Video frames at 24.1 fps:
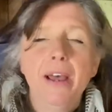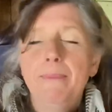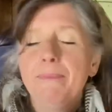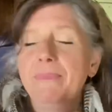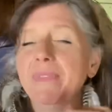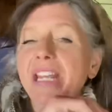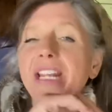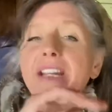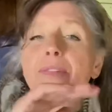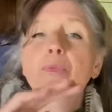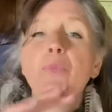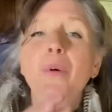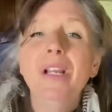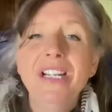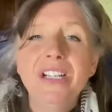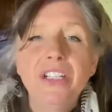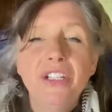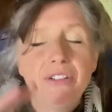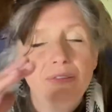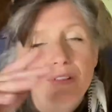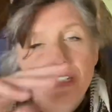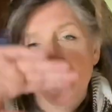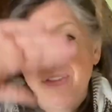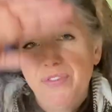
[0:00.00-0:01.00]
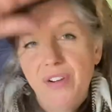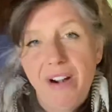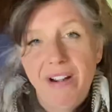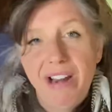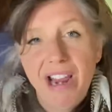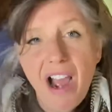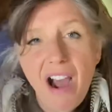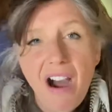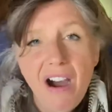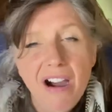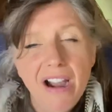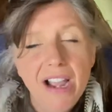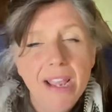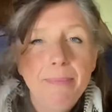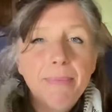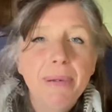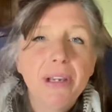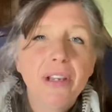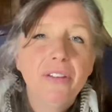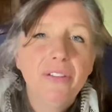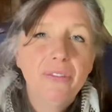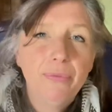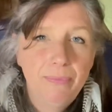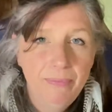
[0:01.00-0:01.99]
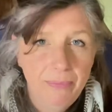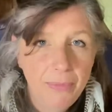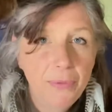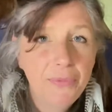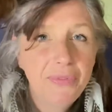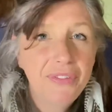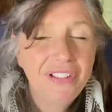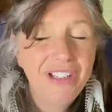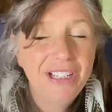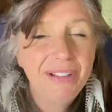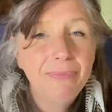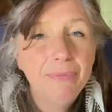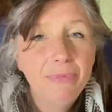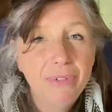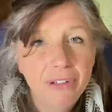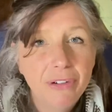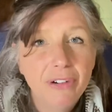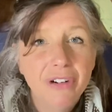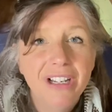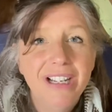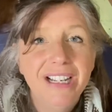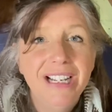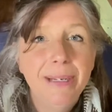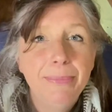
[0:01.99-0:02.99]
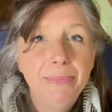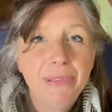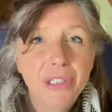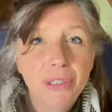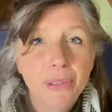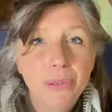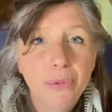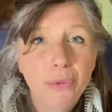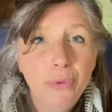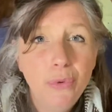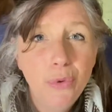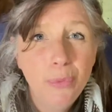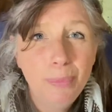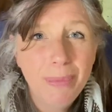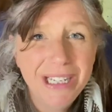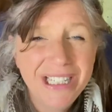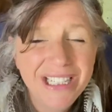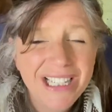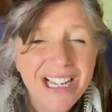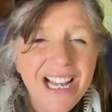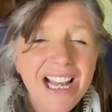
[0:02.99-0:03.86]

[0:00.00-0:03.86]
In winter it's very high because obviously we're on elliptical orbit.